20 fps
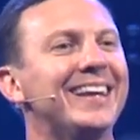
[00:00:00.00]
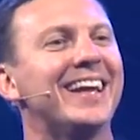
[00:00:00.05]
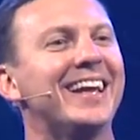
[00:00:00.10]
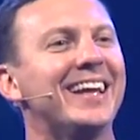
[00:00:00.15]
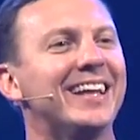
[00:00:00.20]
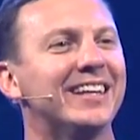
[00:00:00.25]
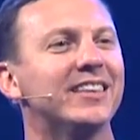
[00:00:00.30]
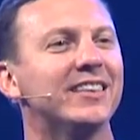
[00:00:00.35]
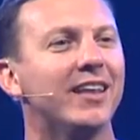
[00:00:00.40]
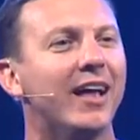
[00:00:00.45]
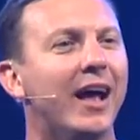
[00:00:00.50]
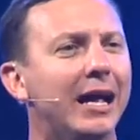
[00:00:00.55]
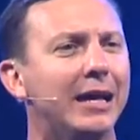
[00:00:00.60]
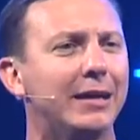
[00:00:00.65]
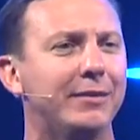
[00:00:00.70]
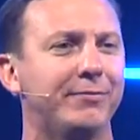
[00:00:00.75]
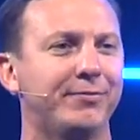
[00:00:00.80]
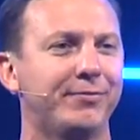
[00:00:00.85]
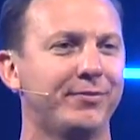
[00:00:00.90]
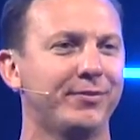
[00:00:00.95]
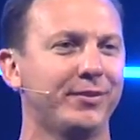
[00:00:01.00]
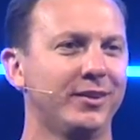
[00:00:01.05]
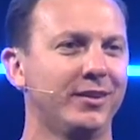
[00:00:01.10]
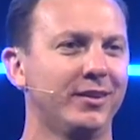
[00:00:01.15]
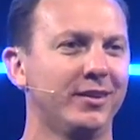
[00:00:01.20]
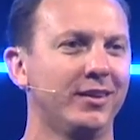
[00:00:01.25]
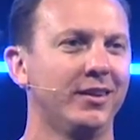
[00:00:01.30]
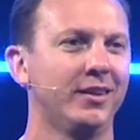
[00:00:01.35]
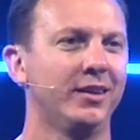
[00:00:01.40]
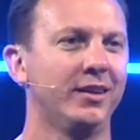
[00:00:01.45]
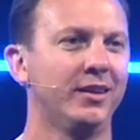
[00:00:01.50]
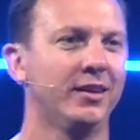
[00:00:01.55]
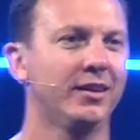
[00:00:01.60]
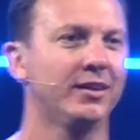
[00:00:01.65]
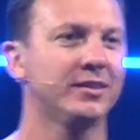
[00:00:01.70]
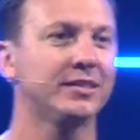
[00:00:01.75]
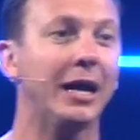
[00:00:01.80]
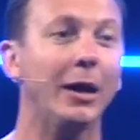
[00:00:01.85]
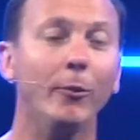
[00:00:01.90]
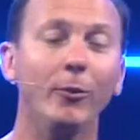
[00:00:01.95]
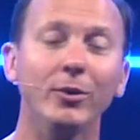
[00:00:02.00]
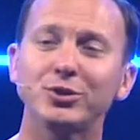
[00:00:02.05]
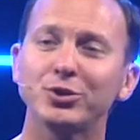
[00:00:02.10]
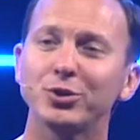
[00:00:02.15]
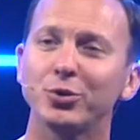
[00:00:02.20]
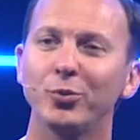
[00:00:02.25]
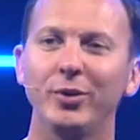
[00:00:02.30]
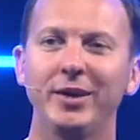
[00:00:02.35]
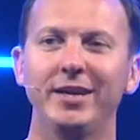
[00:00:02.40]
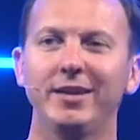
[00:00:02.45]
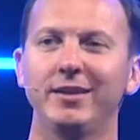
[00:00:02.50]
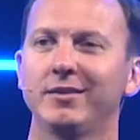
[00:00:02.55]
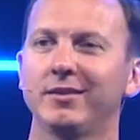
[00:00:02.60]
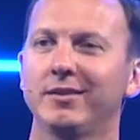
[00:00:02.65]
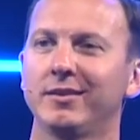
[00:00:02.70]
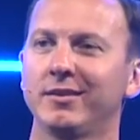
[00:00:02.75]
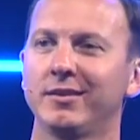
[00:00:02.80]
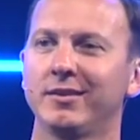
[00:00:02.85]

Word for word: in life? Because I want you to win.